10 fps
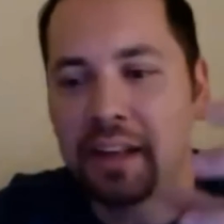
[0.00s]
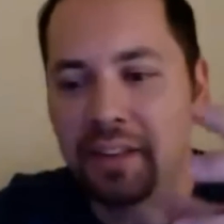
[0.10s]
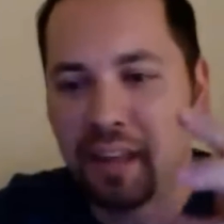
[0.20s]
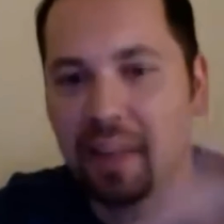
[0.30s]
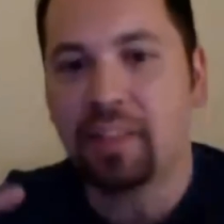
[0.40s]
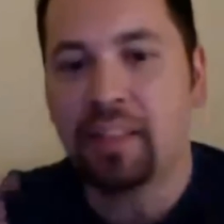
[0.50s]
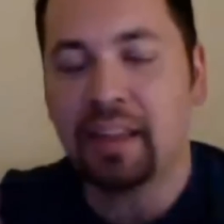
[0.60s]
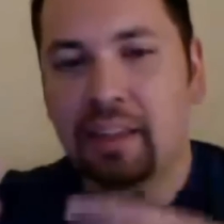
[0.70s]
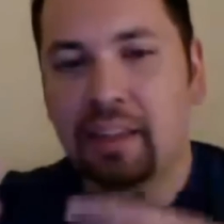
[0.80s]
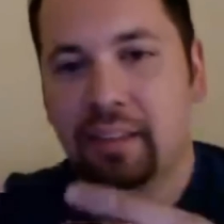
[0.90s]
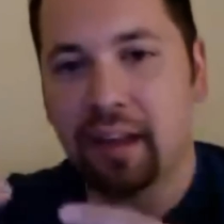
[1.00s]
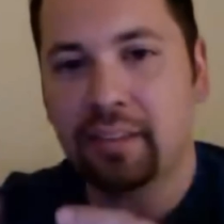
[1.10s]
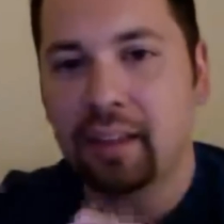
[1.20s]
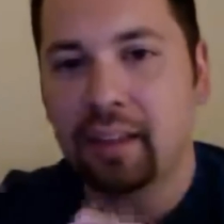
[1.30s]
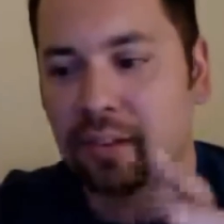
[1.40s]
saved
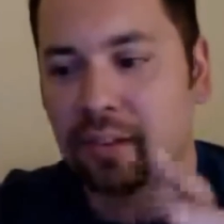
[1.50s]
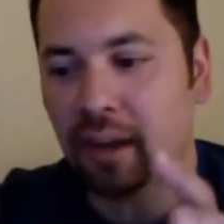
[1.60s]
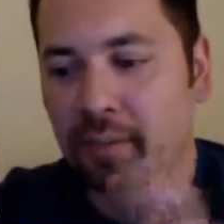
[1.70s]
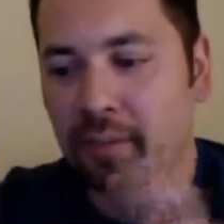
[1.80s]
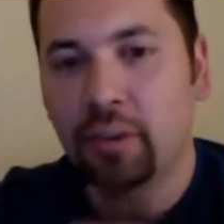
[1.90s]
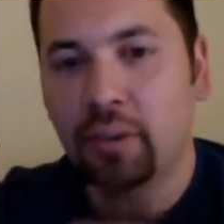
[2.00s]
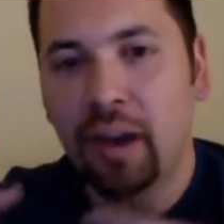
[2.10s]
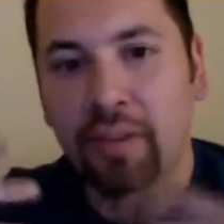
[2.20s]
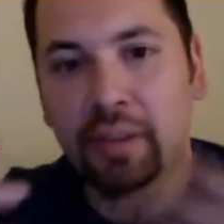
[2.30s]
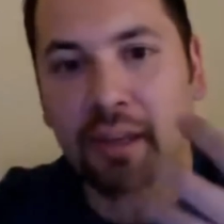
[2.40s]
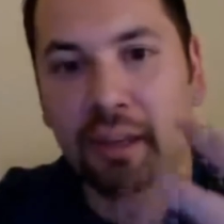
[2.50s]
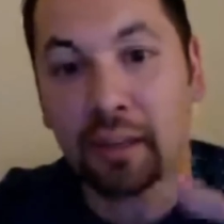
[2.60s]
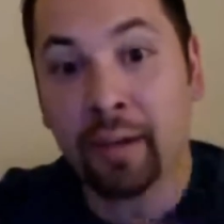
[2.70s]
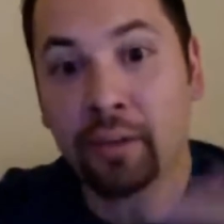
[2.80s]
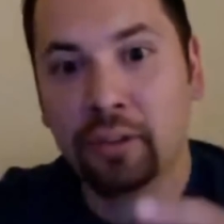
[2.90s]
the time of you having to eat
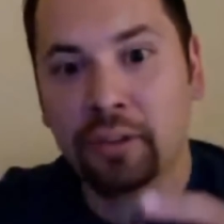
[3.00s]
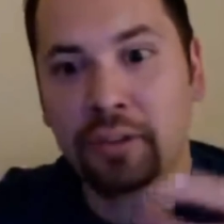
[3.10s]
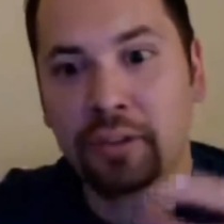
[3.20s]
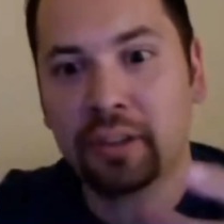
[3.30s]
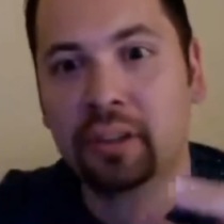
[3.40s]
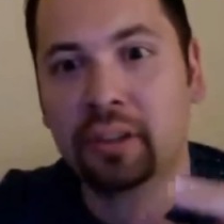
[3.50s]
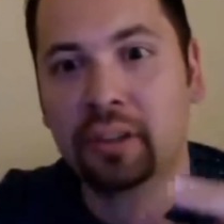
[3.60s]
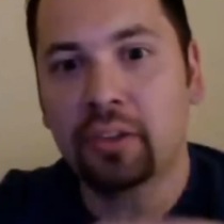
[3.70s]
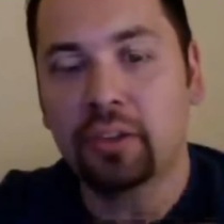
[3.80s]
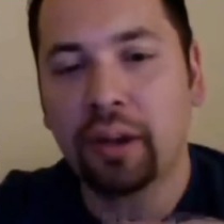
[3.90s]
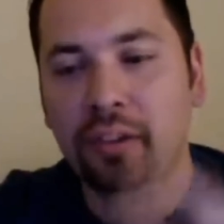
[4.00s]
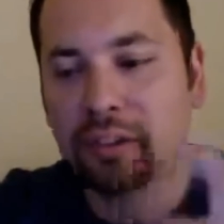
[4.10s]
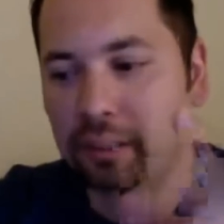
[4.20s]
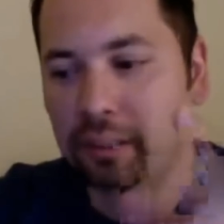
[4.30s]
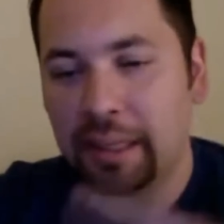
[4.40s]
the Mountain Dew and the Doritos together, so I
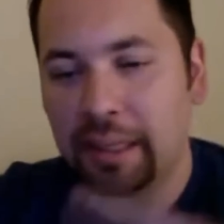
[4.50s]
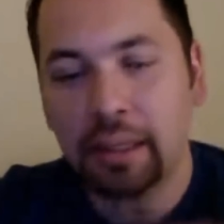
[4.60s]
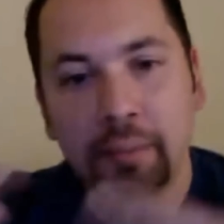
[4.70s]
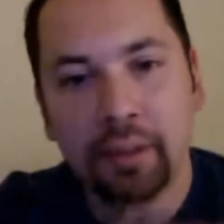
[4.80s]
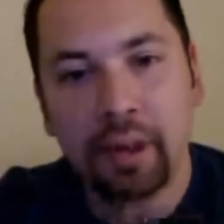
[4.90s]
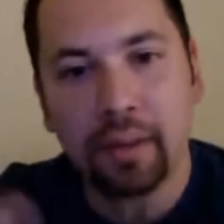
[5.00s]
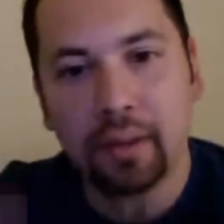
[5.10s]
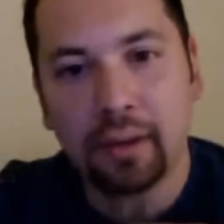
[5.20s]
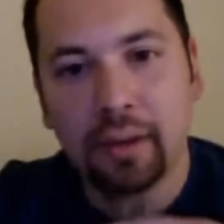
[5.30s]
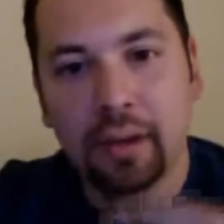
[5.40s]
actually blended them together